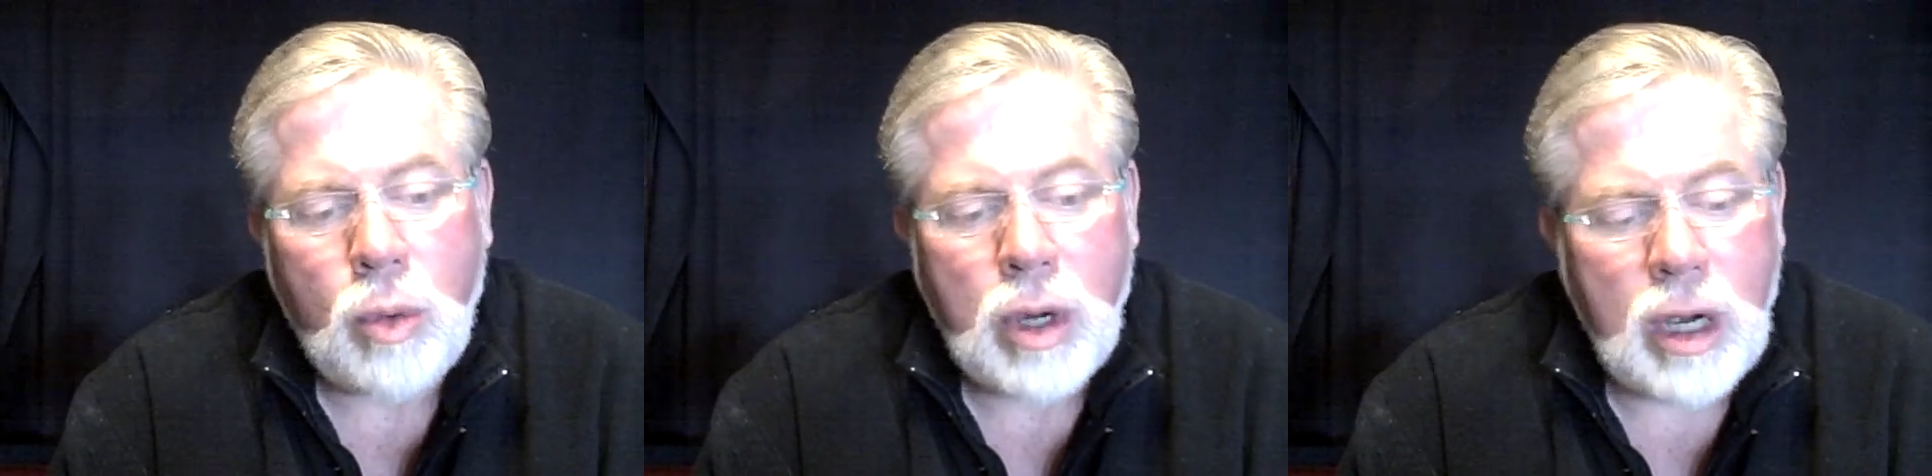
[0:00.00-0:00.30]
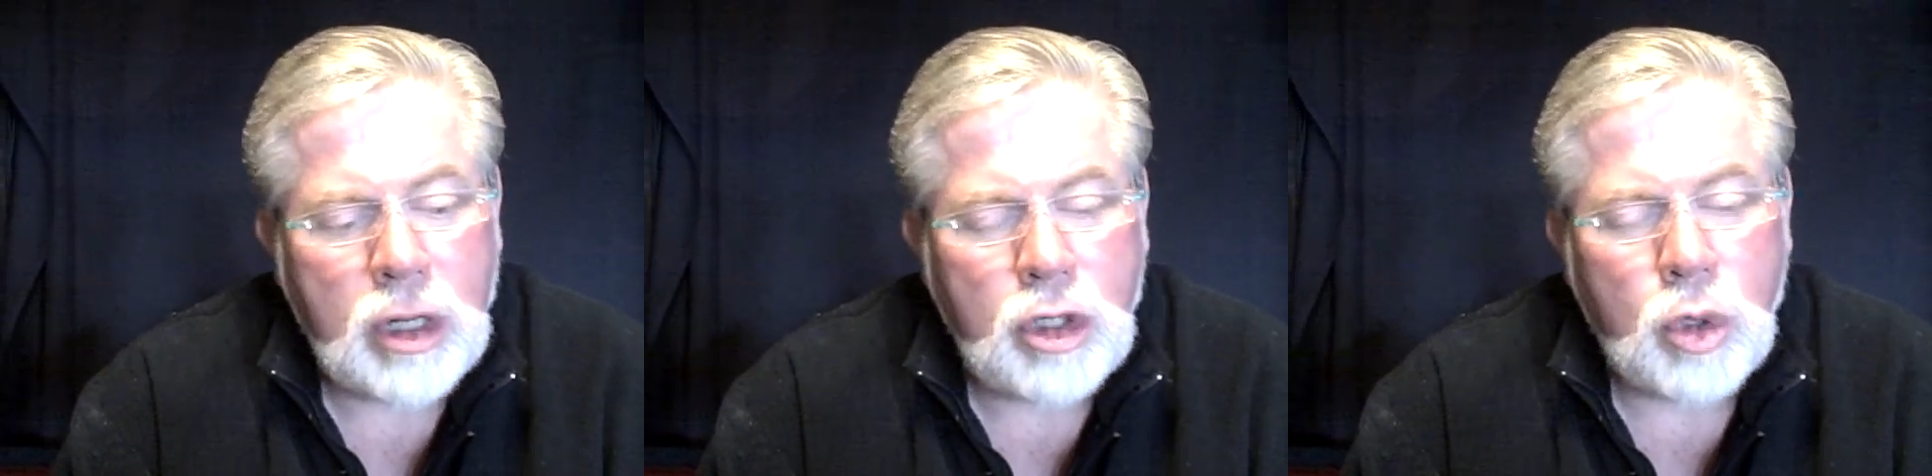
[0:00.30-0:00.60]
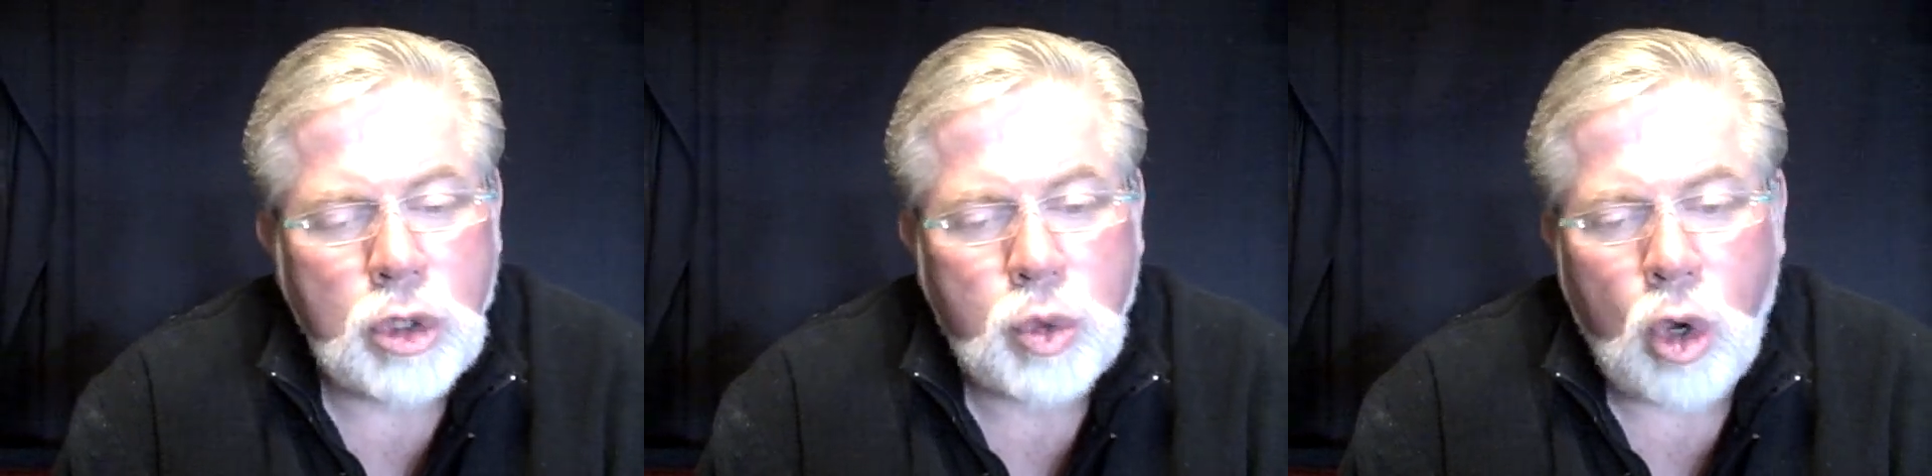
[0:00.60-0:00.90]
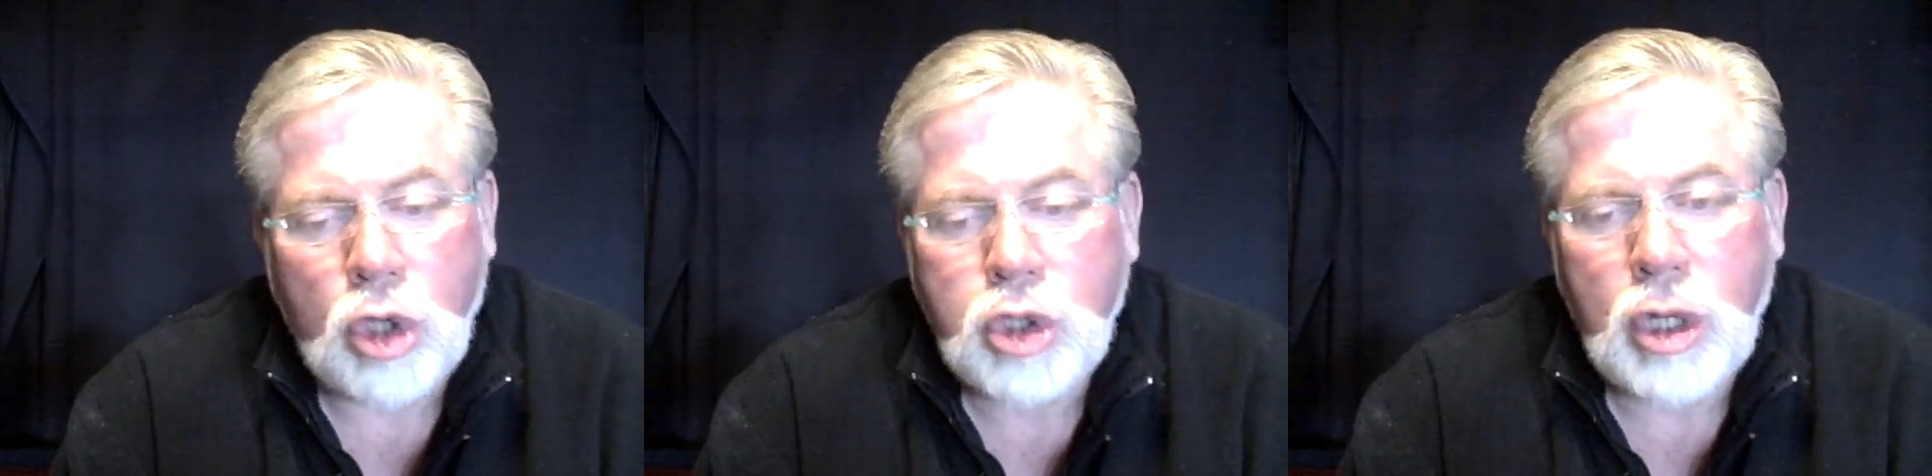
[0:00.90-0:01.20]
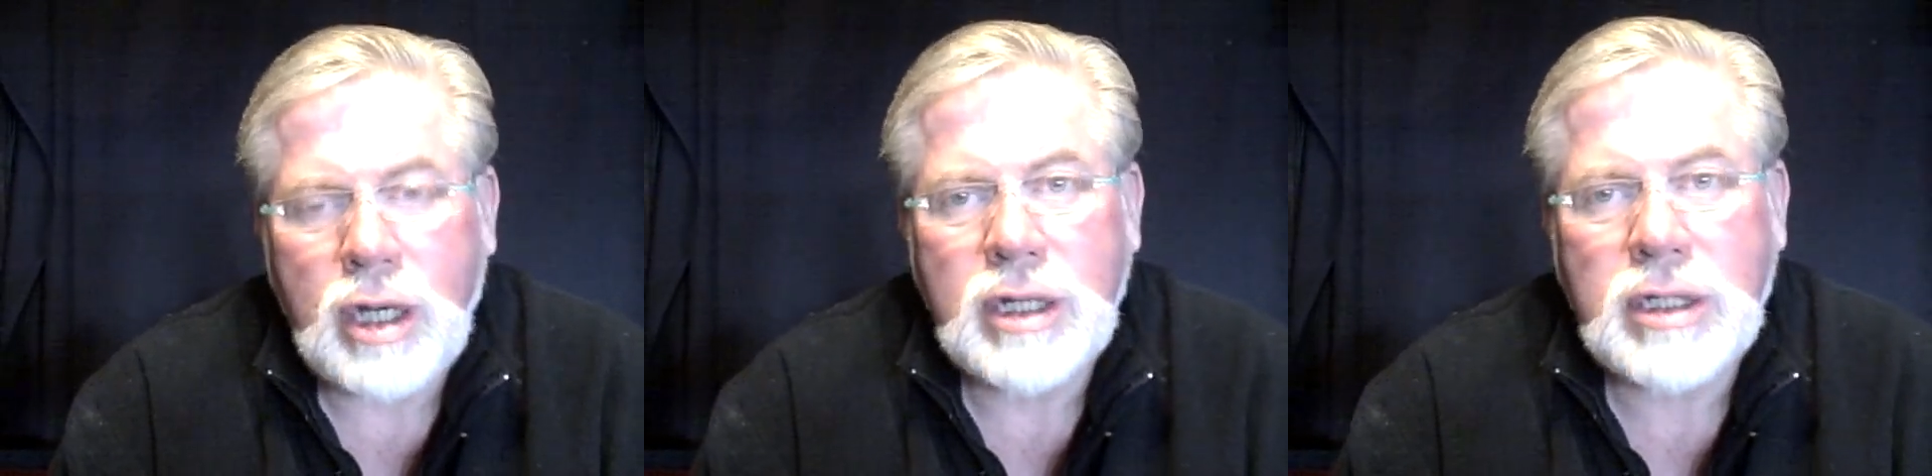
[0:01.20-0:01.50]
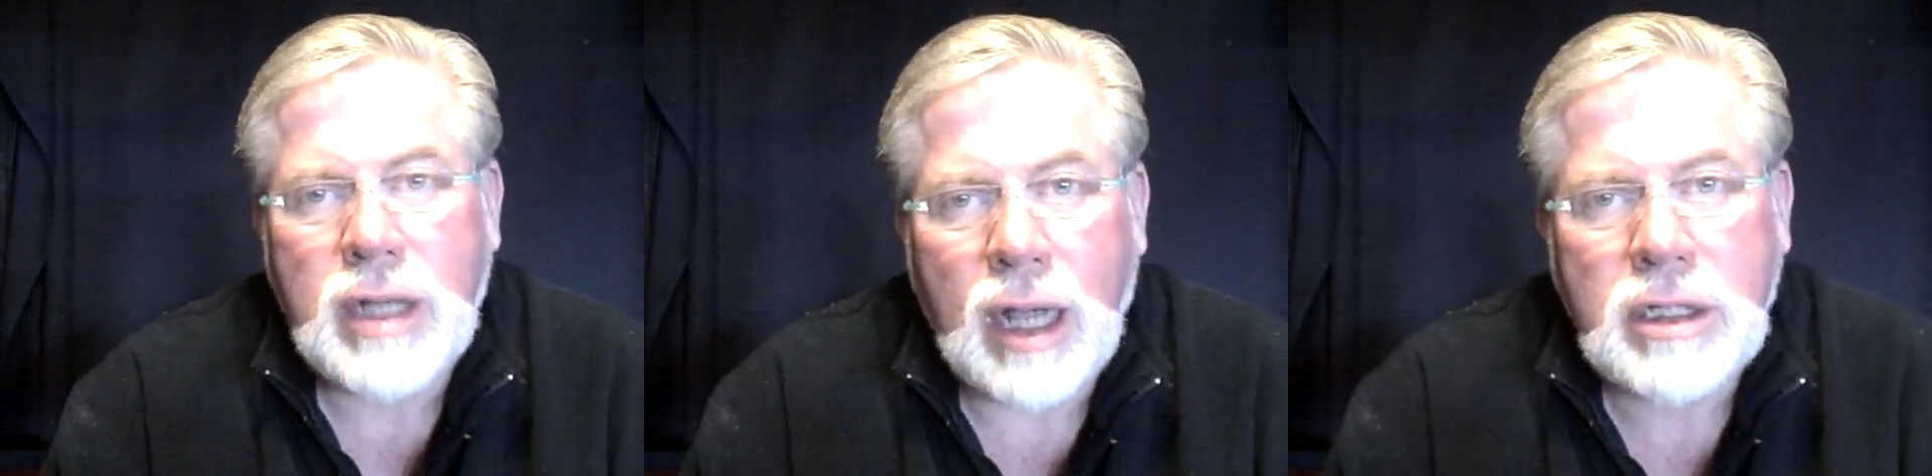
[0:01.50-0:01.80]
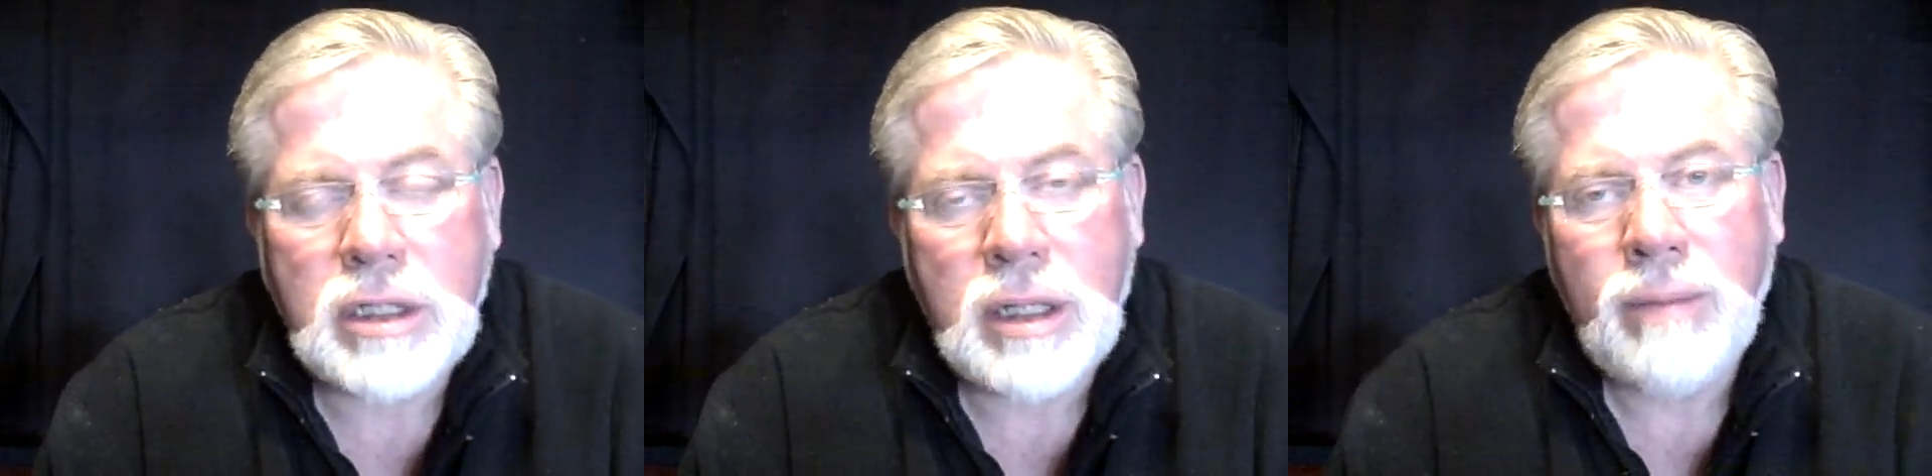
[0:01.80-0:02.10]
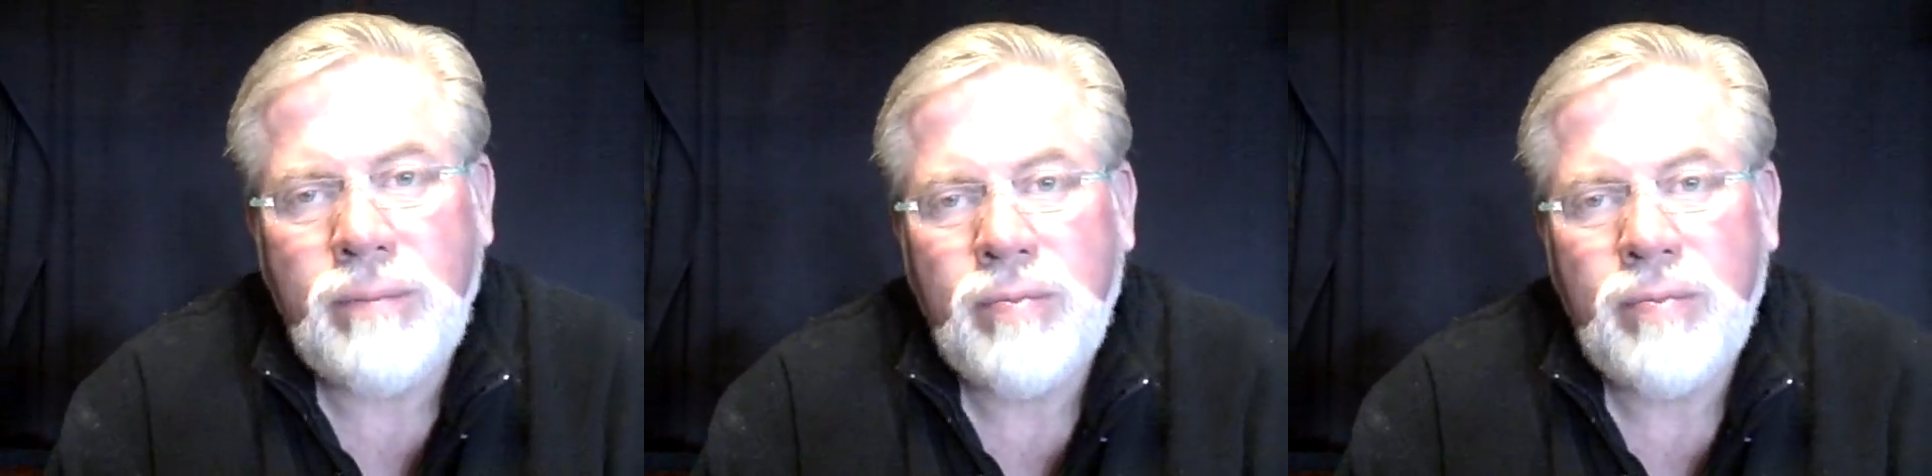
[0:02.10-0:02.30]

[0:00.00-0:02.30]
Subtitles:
we're going to do is we're also going to discuss